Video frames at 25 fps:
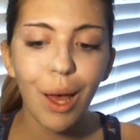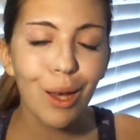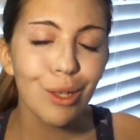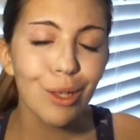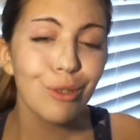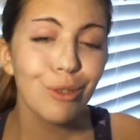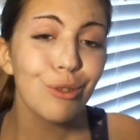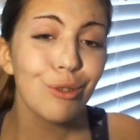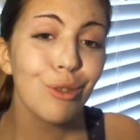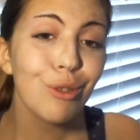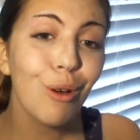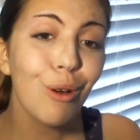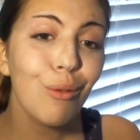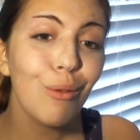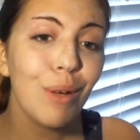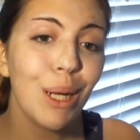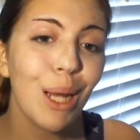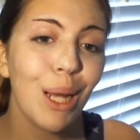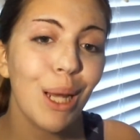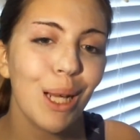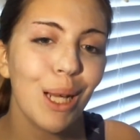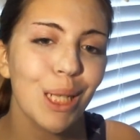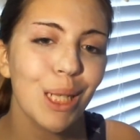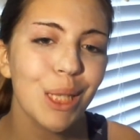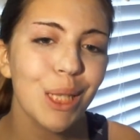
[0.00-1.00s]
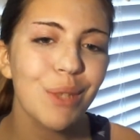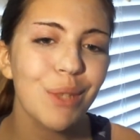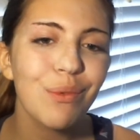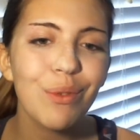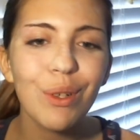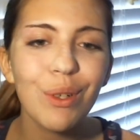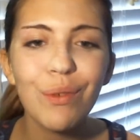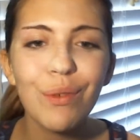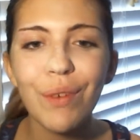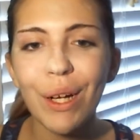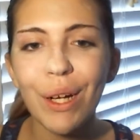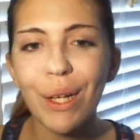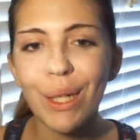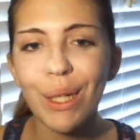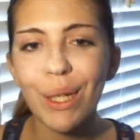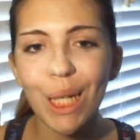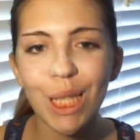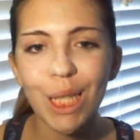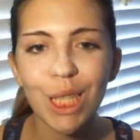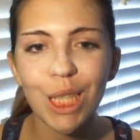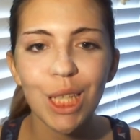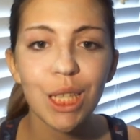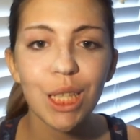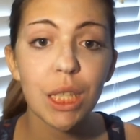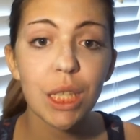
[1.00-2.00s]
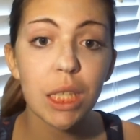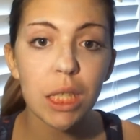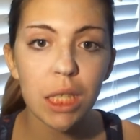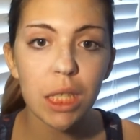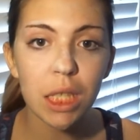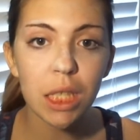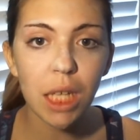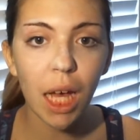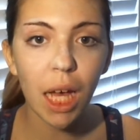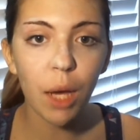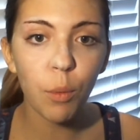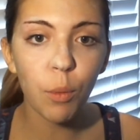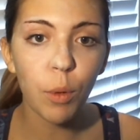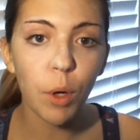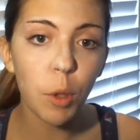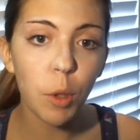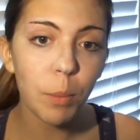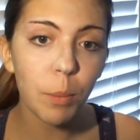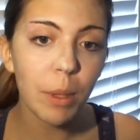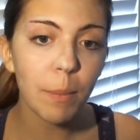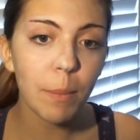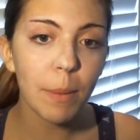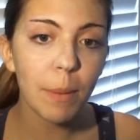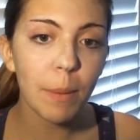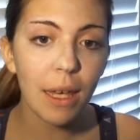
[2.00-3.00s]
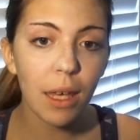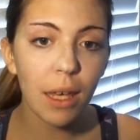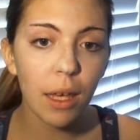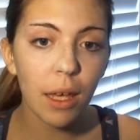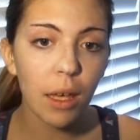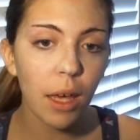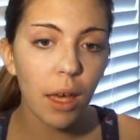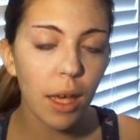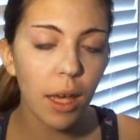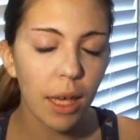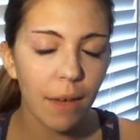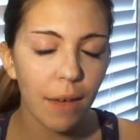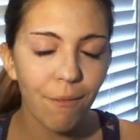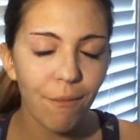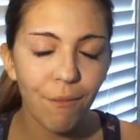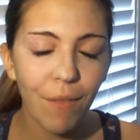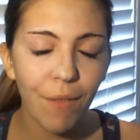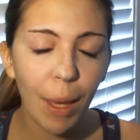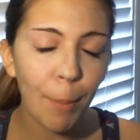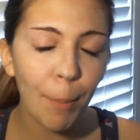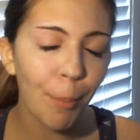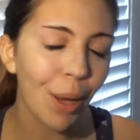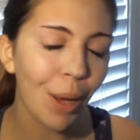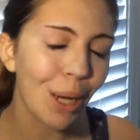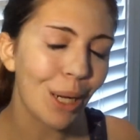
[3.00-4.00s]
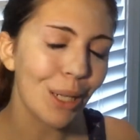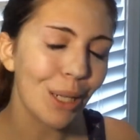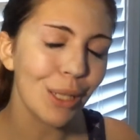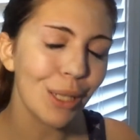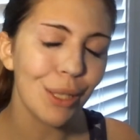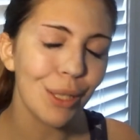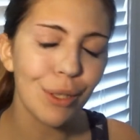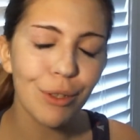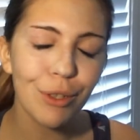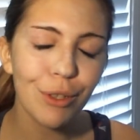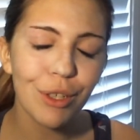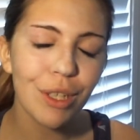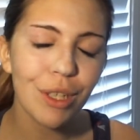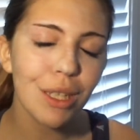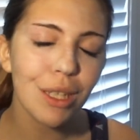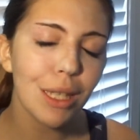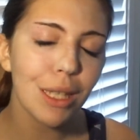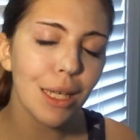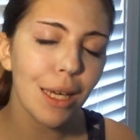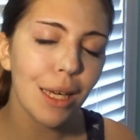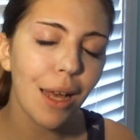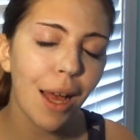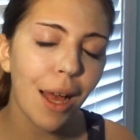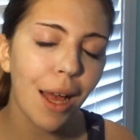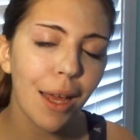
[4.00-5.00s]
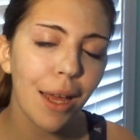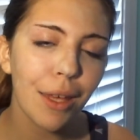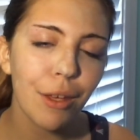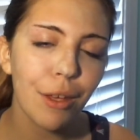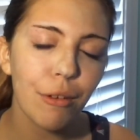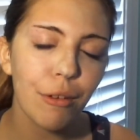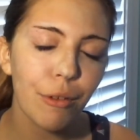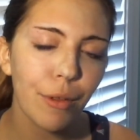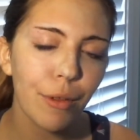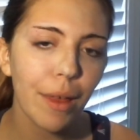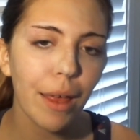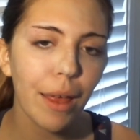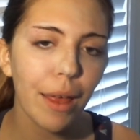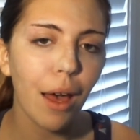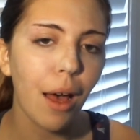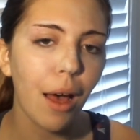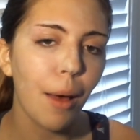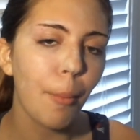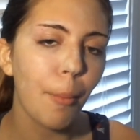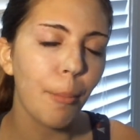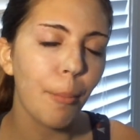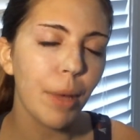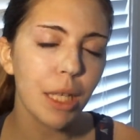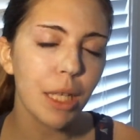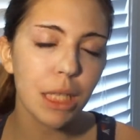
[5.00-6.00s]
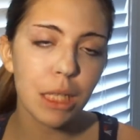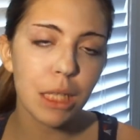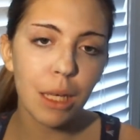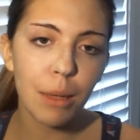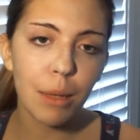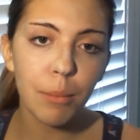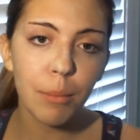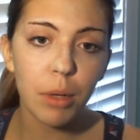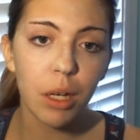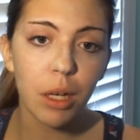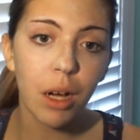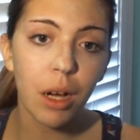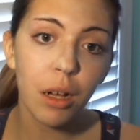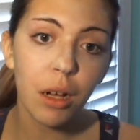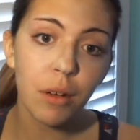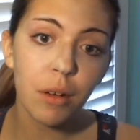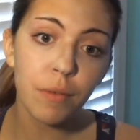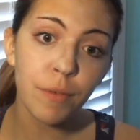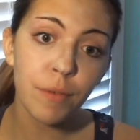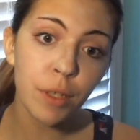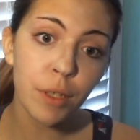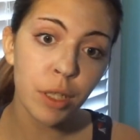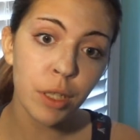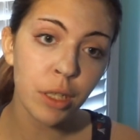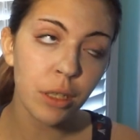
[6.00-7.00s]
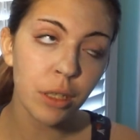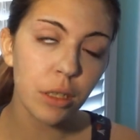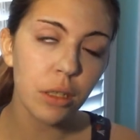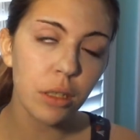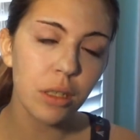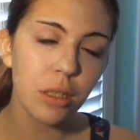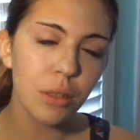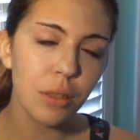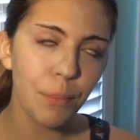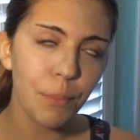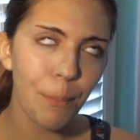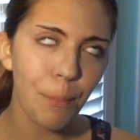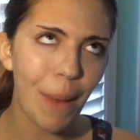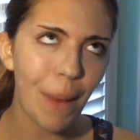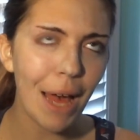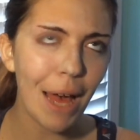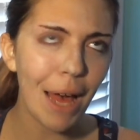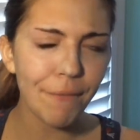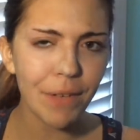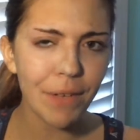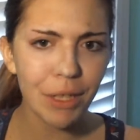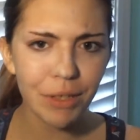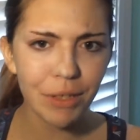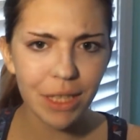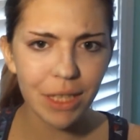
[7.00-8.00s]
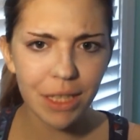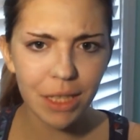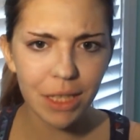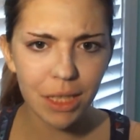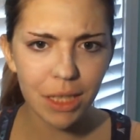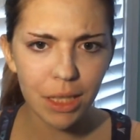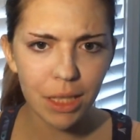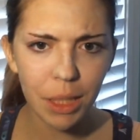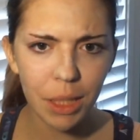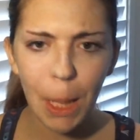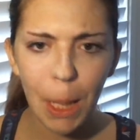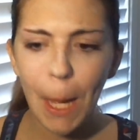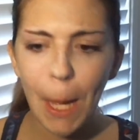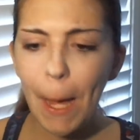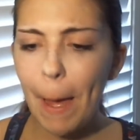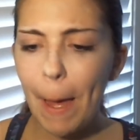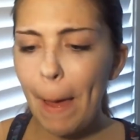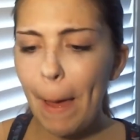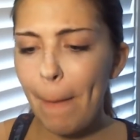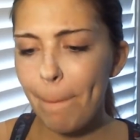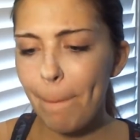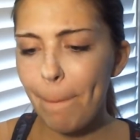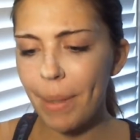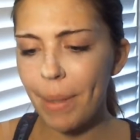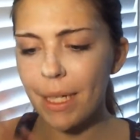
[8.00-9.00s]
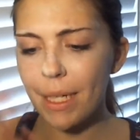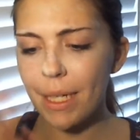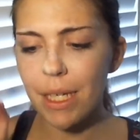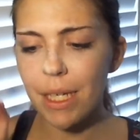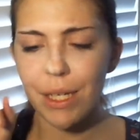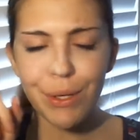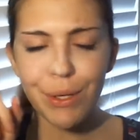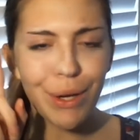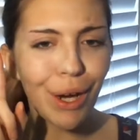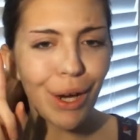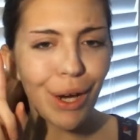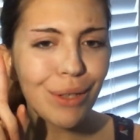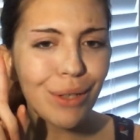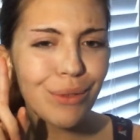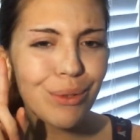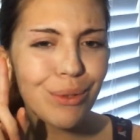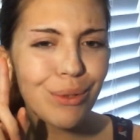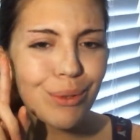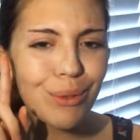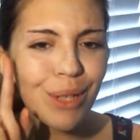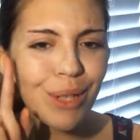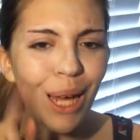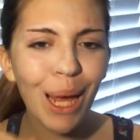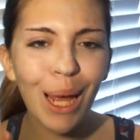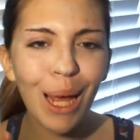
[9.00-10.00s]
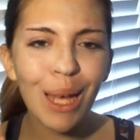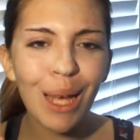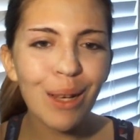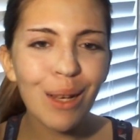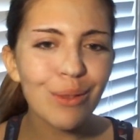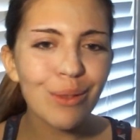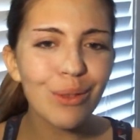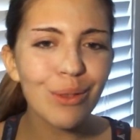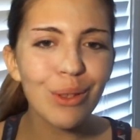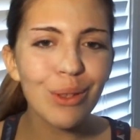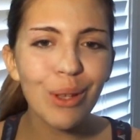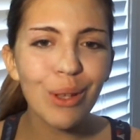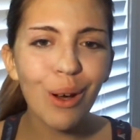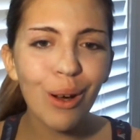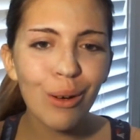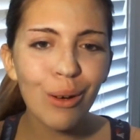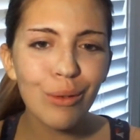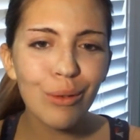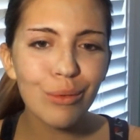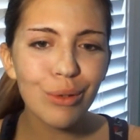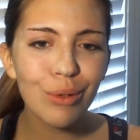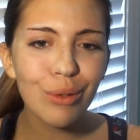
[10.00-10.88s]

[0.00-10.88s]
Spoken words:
So next for foundation, since I will be being a vampire, usually I use some CoverGirl matte foundation, but not today. No.